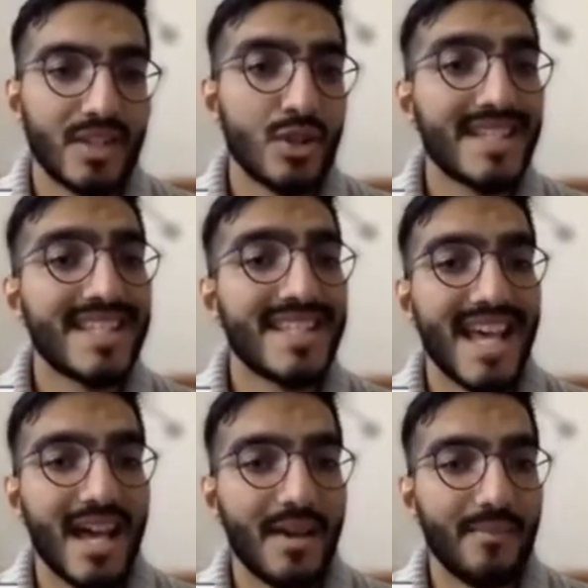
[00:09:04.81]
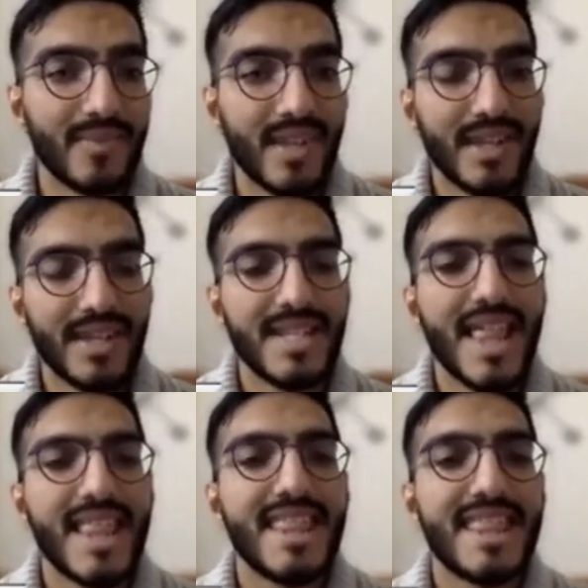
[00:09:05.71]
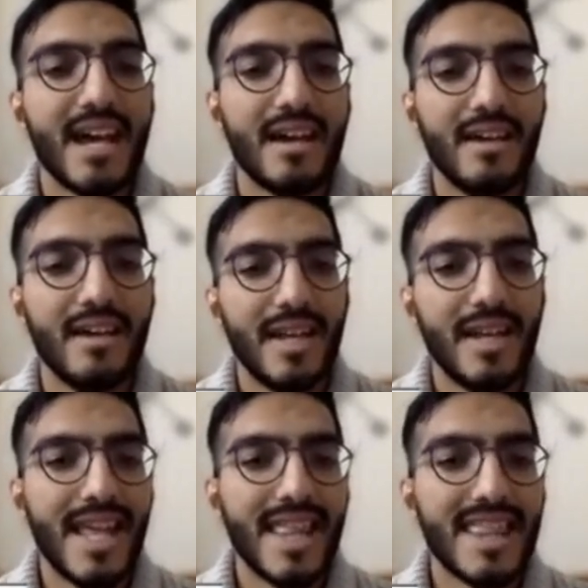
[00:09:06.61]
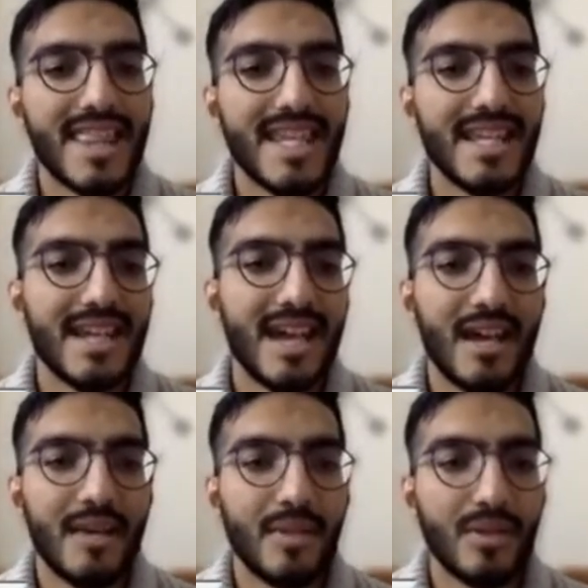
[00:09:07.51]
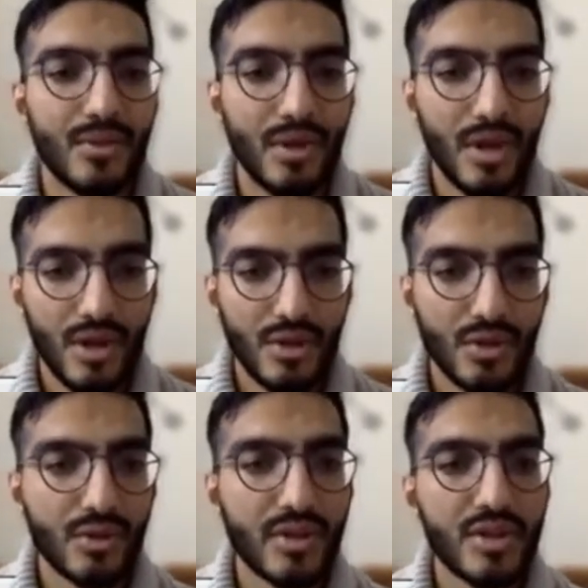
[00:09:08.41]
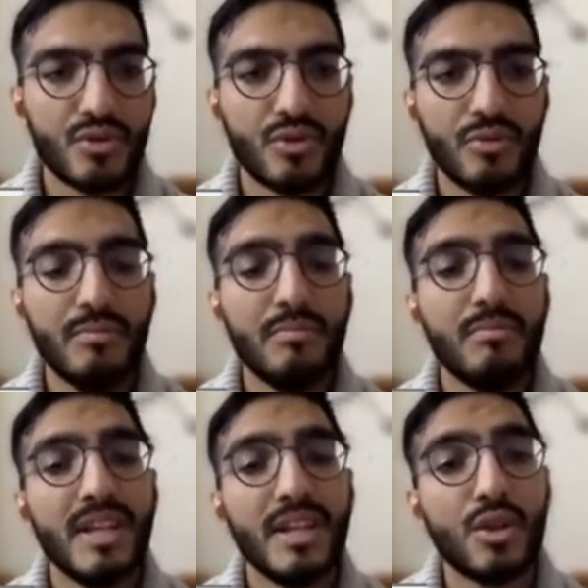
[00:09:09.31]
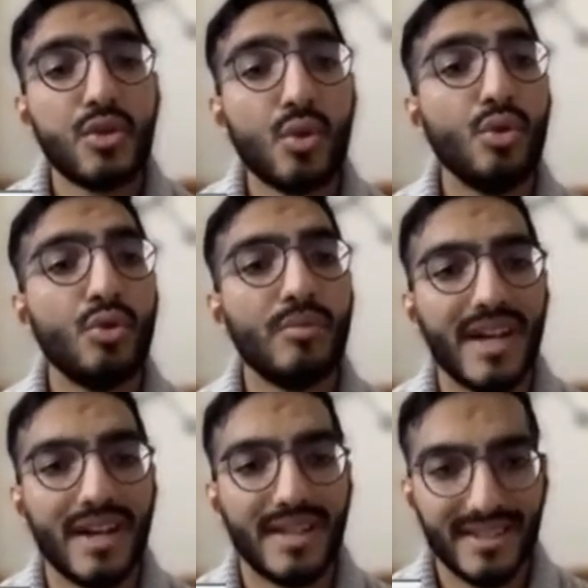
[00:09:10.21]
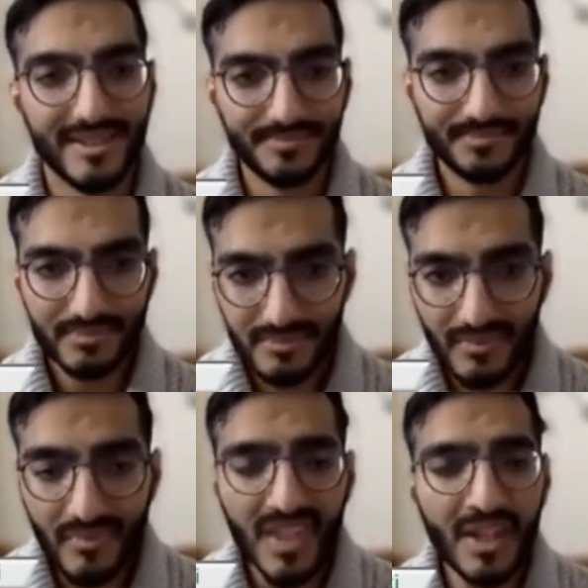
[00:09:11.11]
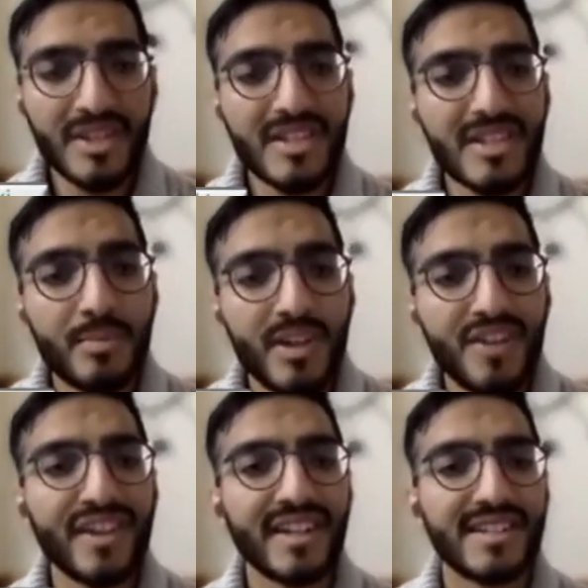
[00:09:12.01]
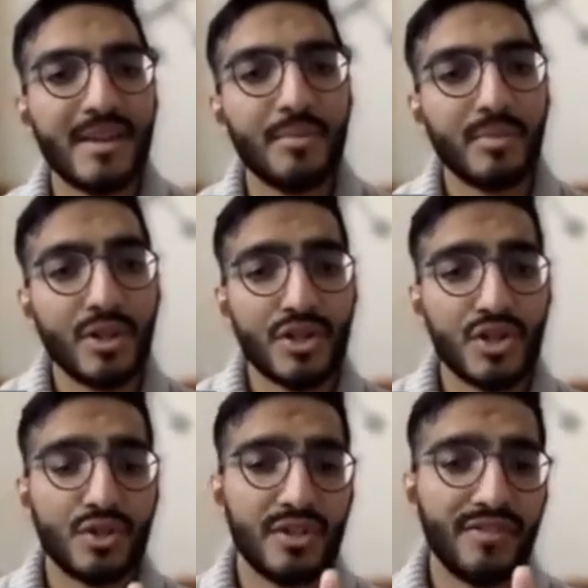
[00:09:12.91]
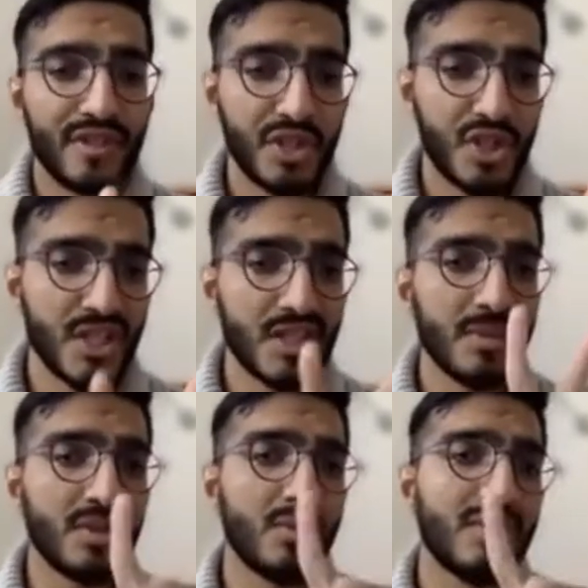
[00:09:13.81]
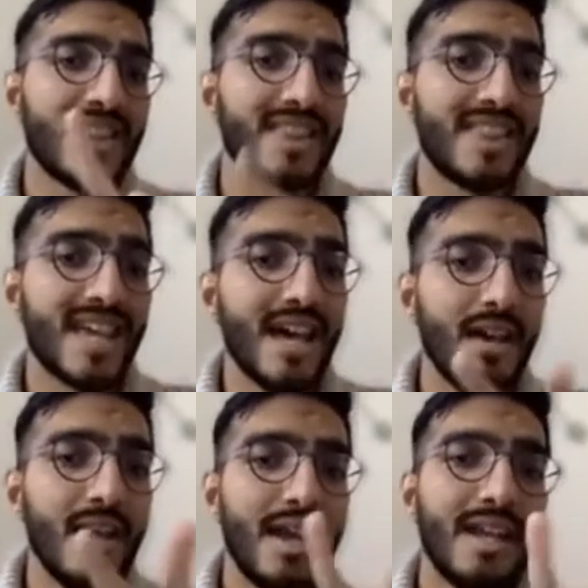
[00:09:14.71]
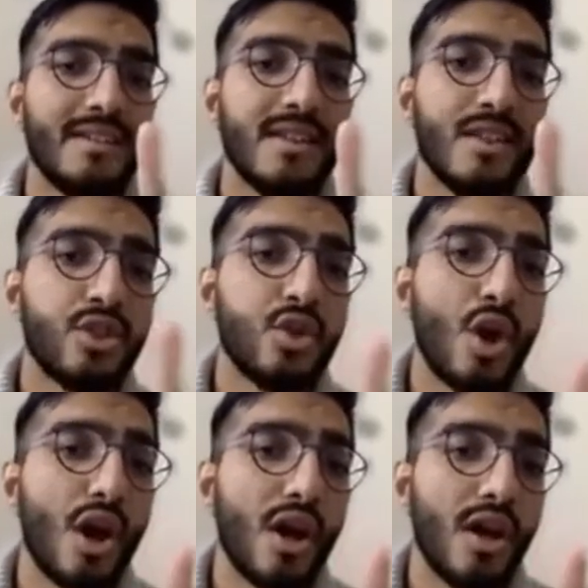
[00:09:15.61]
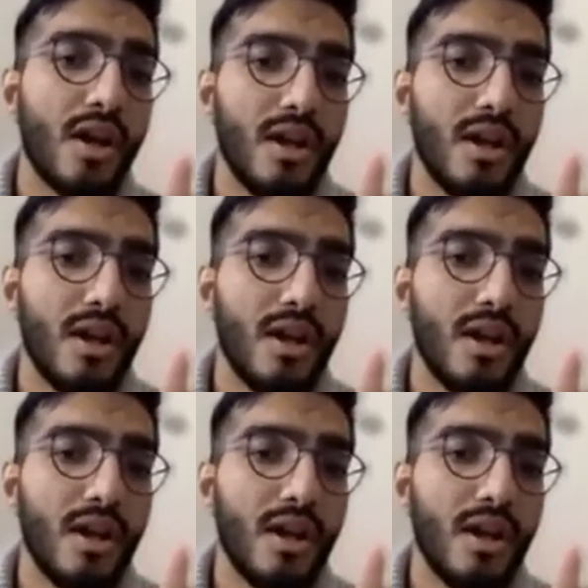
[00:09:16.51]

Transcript: It's not za, it's the. Ladhina aman. Yukhrijuhum min al-dhulumati. Now this is a perfect example because you're differentiating between the and the dha.